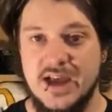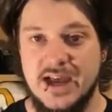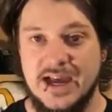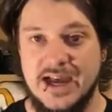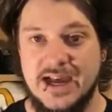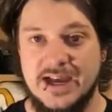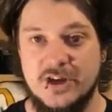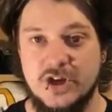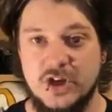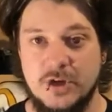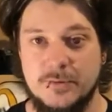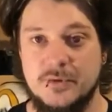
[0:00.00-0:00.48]

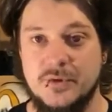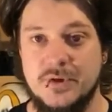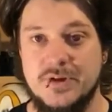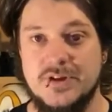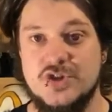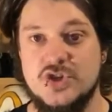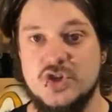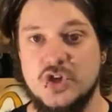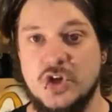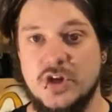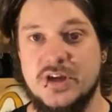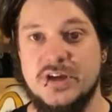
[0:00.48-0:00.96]
I hope you
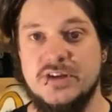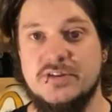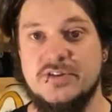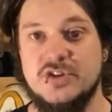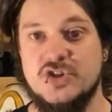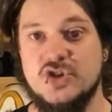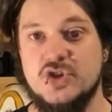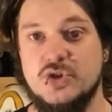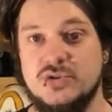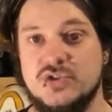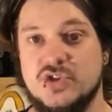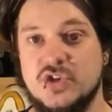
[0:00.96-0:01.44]
enjoyed the
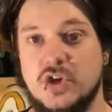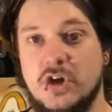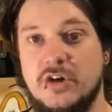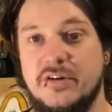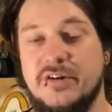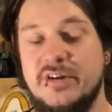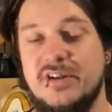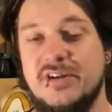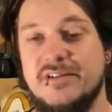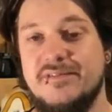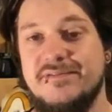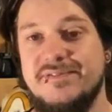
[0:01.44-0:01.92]

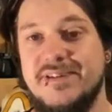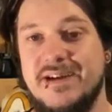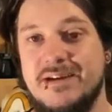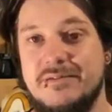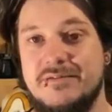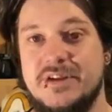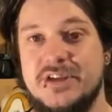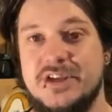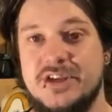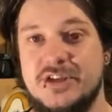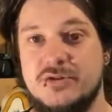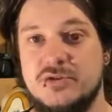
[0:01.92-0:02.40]
tutorial and
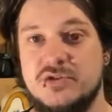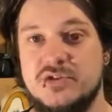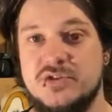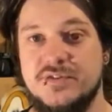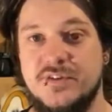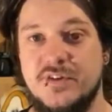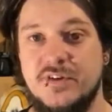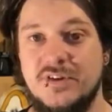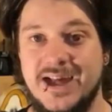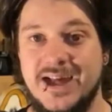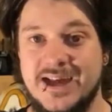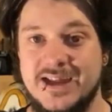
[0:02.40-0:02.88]
found it
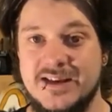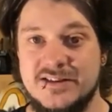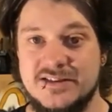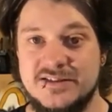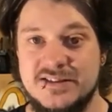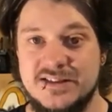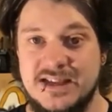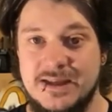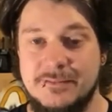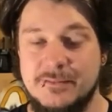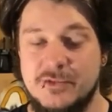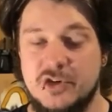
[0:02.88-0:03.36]
useful
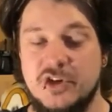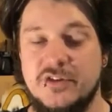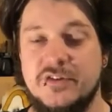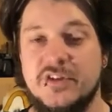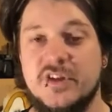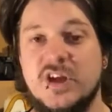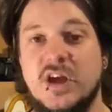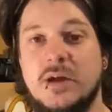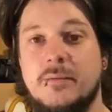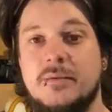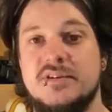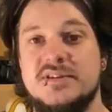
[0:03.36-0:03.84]
and let me know in
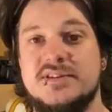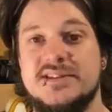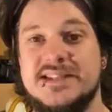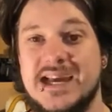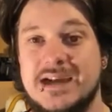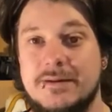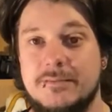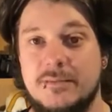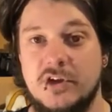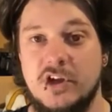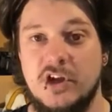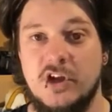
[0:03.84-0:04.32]
the comments
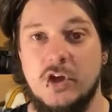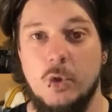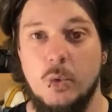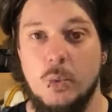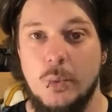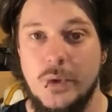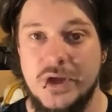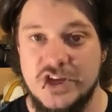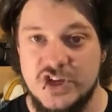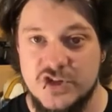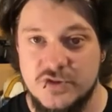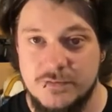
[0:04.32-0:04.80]
down below
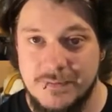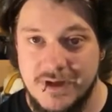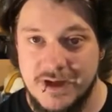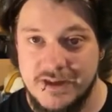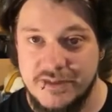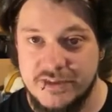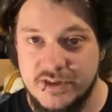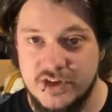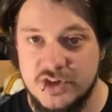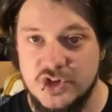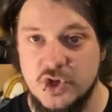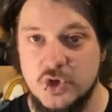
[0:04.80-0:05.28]
which
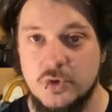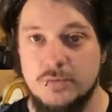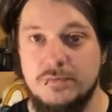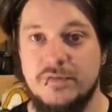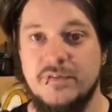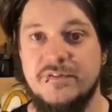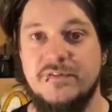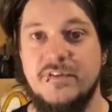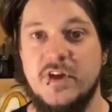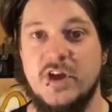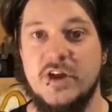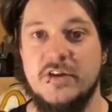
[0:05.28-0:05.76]
method you
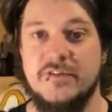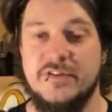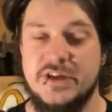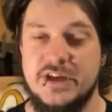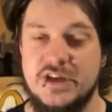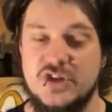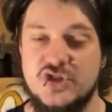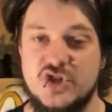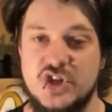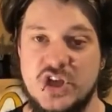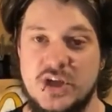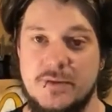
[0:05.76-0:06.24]
prefer,
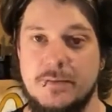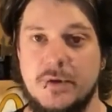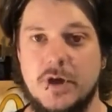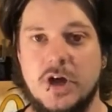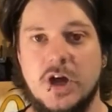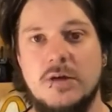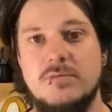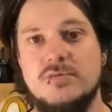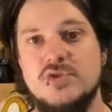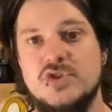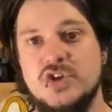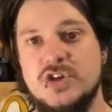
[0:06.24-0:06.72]
the cheaper
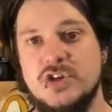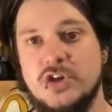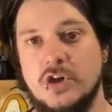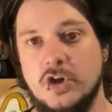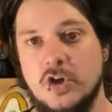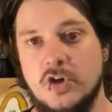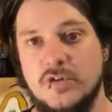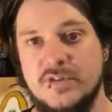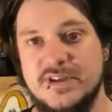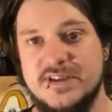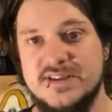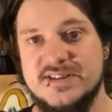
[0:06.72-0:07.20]
option
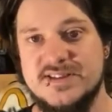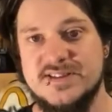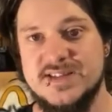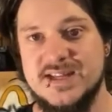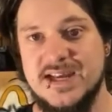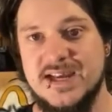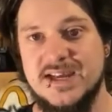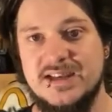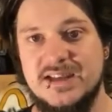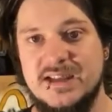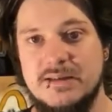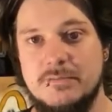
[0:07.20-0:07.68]
or the
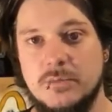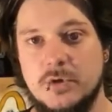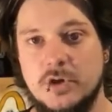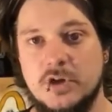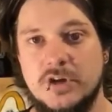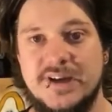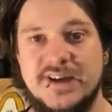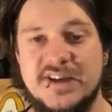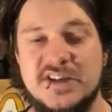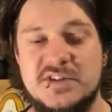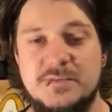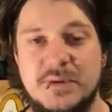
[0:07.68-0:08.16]
slightly
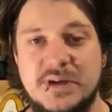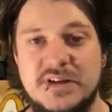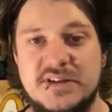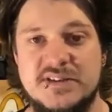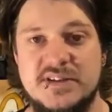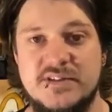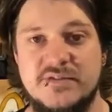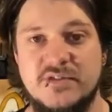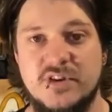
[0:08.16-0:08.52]
more expensive